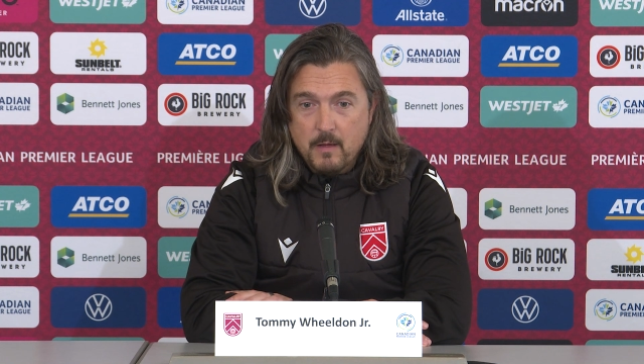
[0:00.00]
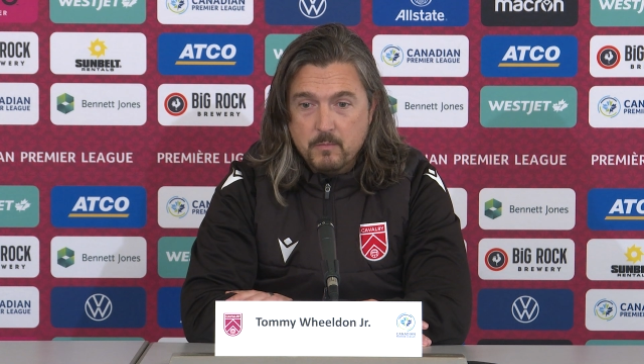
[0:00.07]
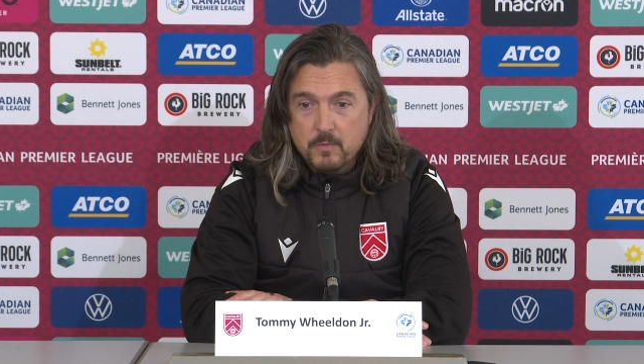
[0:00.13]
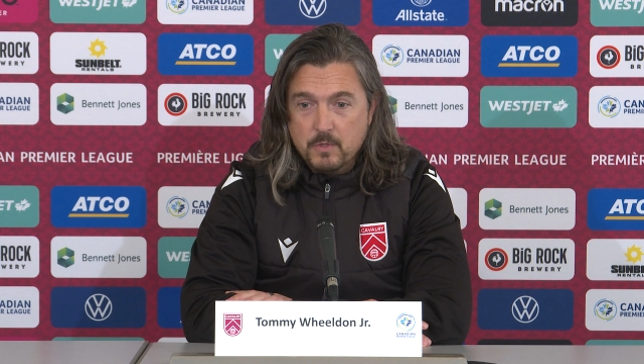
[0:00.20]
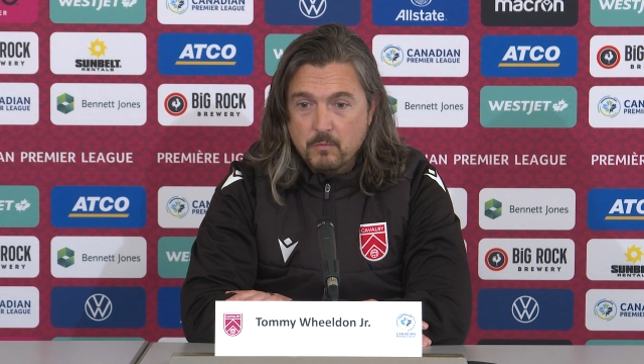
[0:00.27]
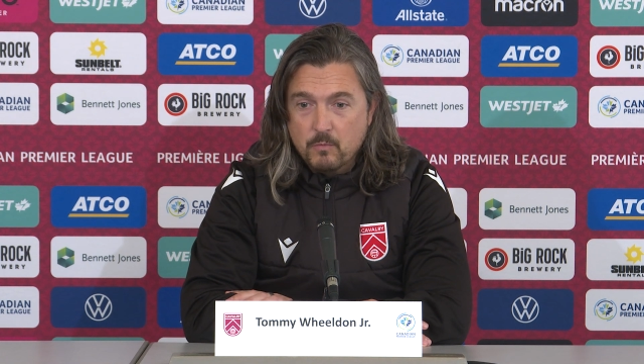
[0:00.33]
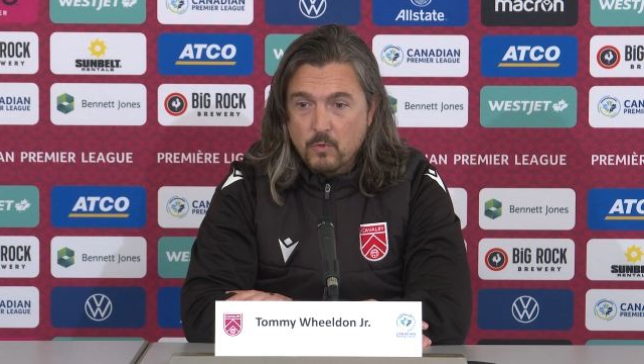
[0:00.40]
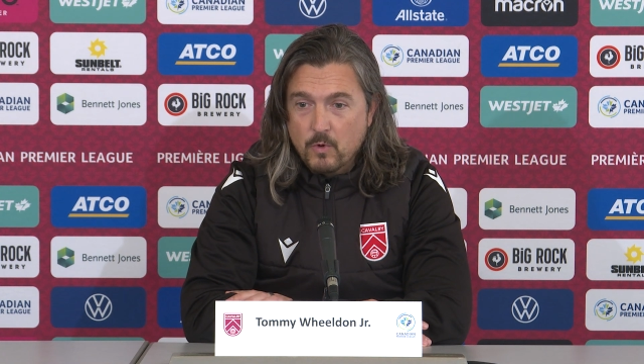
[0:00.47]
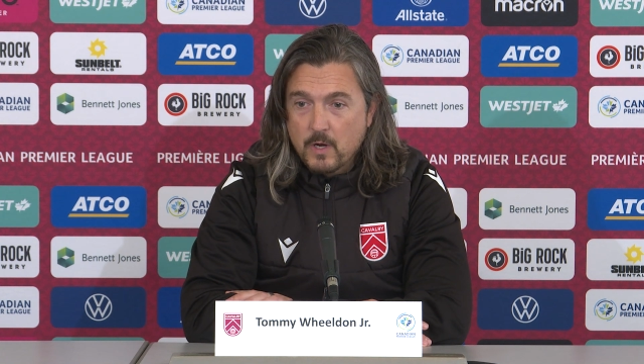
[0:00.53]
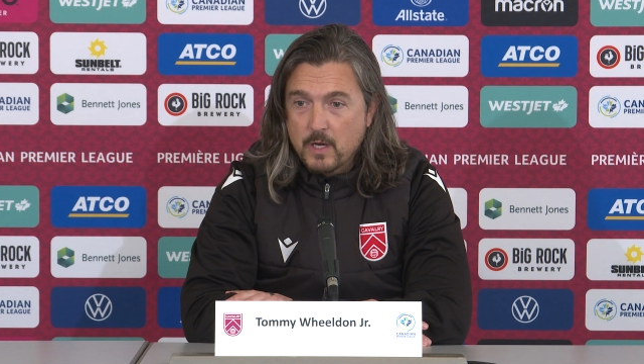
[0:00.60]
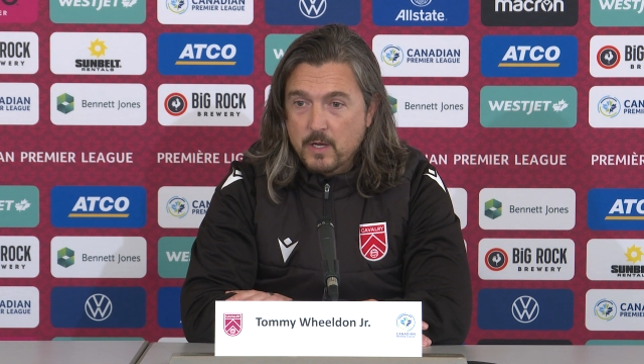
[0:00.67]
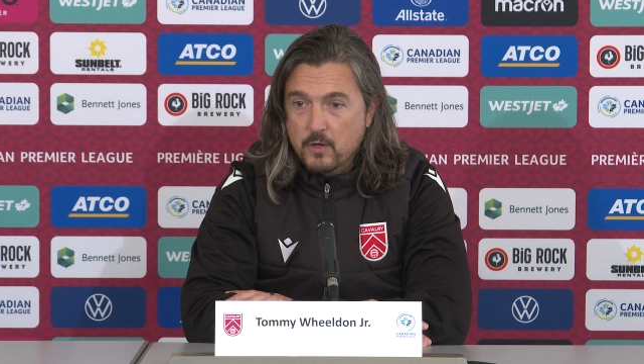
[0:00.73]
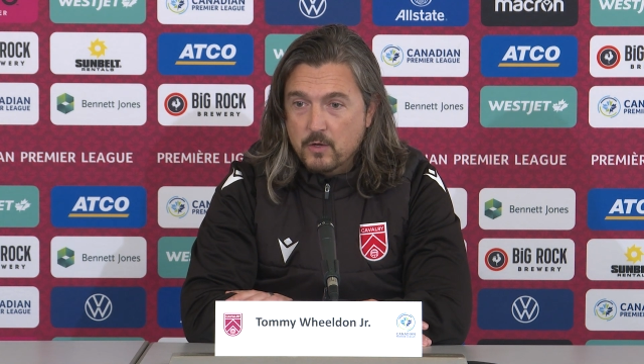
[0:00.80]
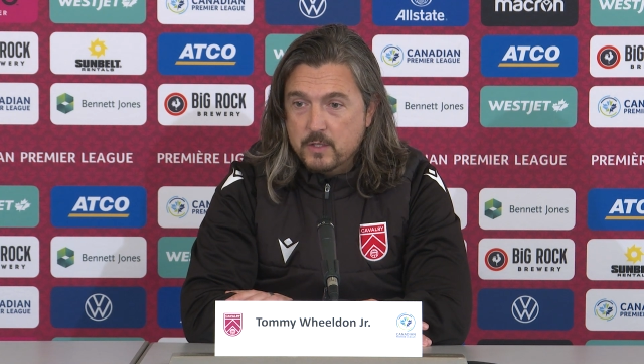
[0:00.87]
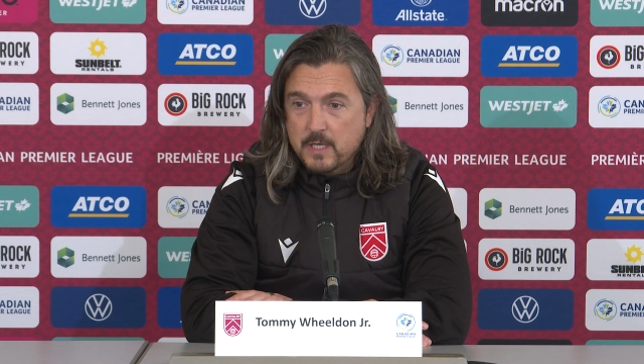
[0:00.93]
some
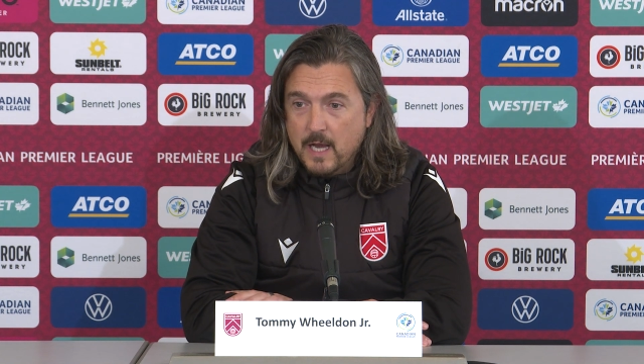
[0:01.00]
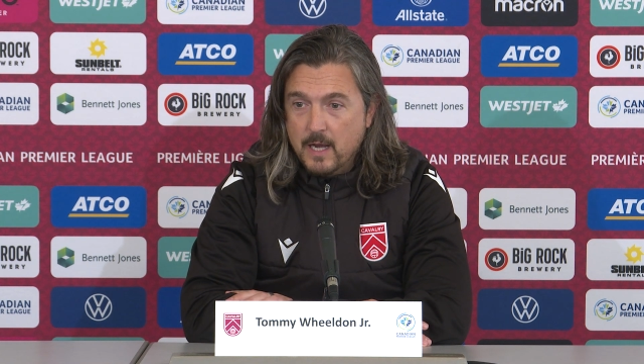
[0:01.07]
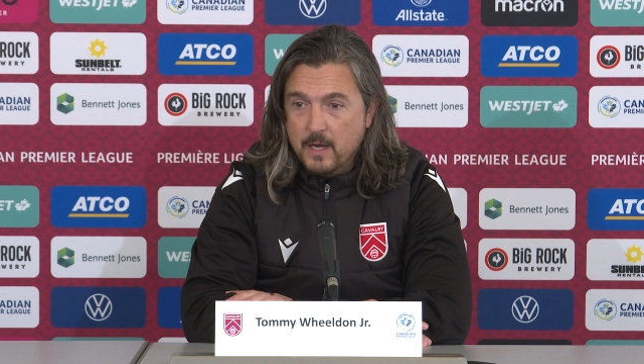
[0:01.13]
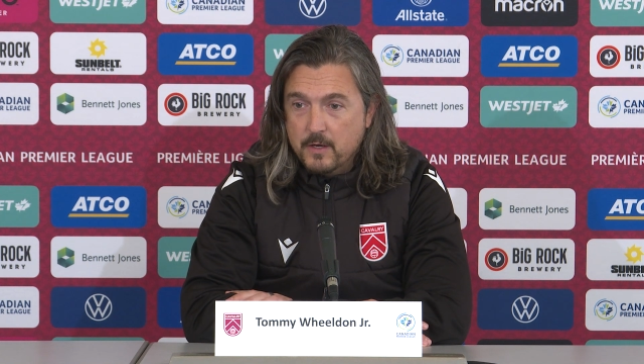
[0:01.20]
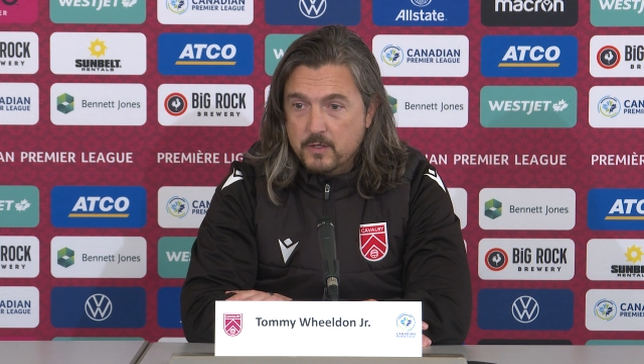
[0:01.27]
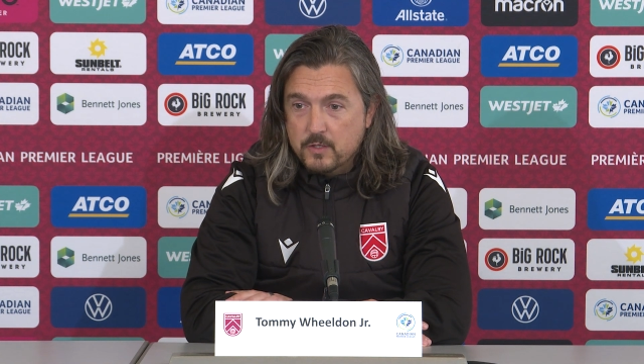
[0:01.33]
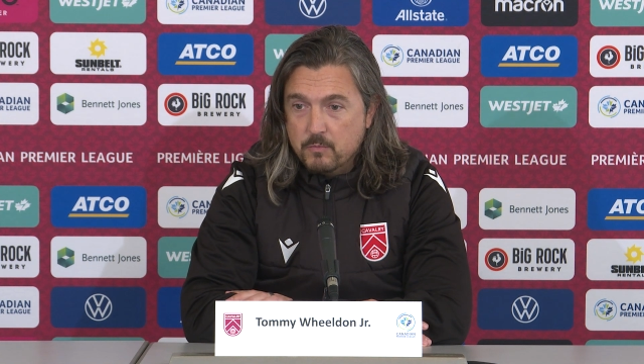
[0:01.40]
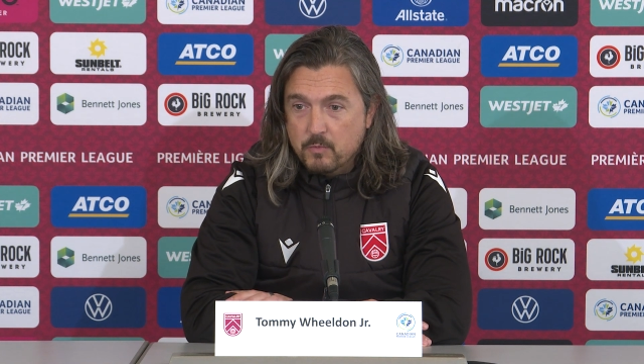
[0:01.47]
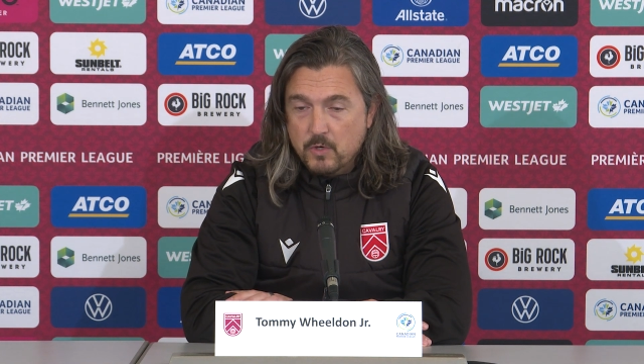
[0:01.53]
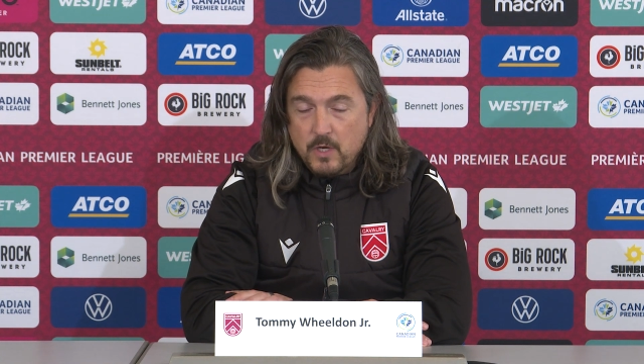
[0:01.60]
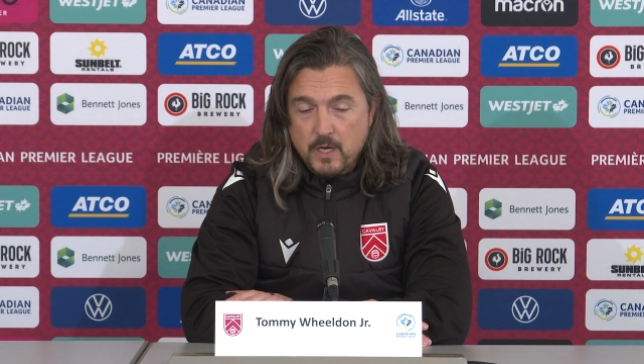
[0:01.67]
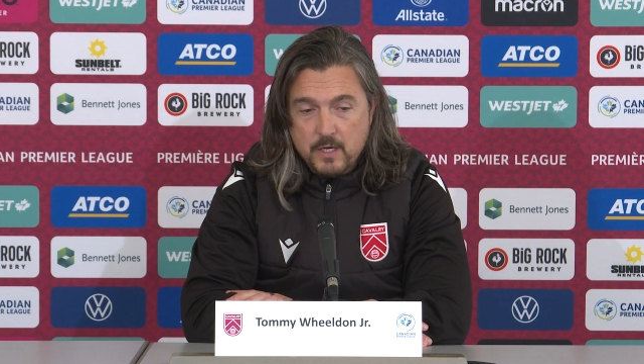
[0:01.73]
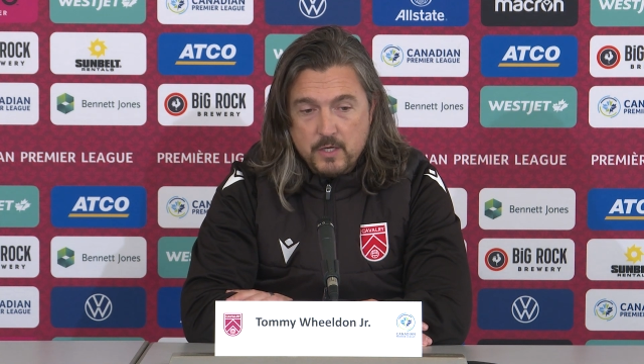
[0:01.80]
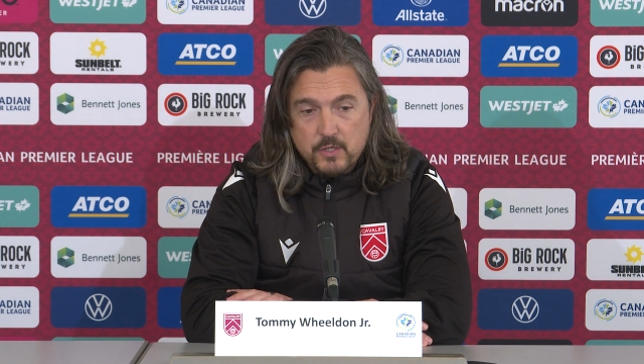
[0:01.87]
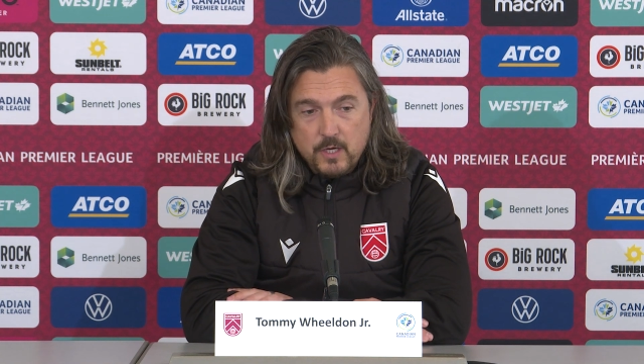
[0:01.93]
really good talent, some good
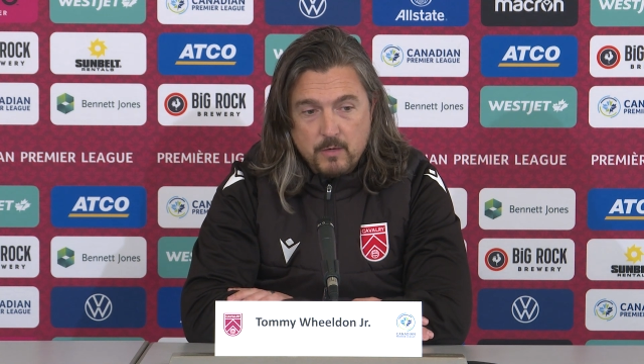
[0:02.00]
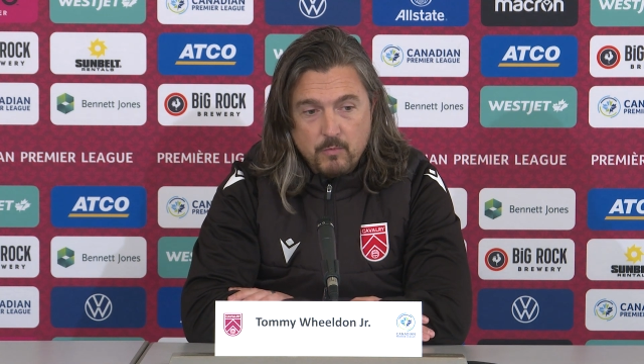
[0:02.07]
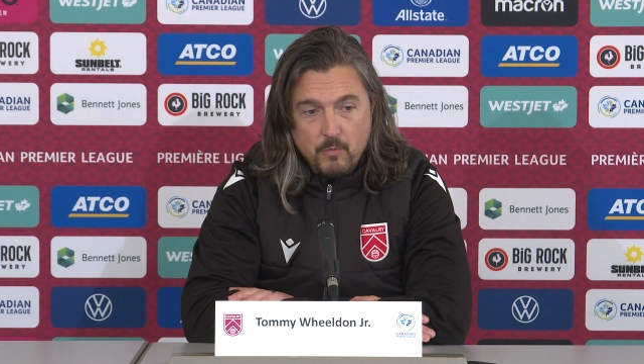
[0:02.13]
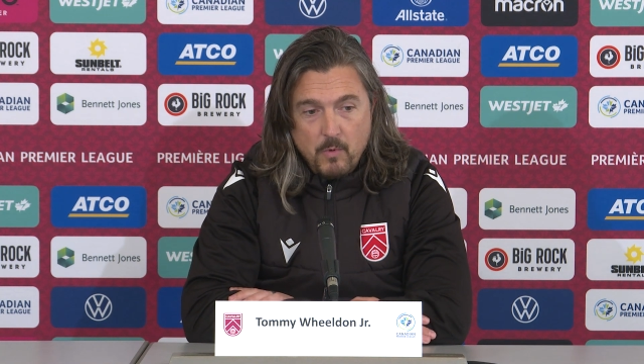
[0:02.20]
leadership.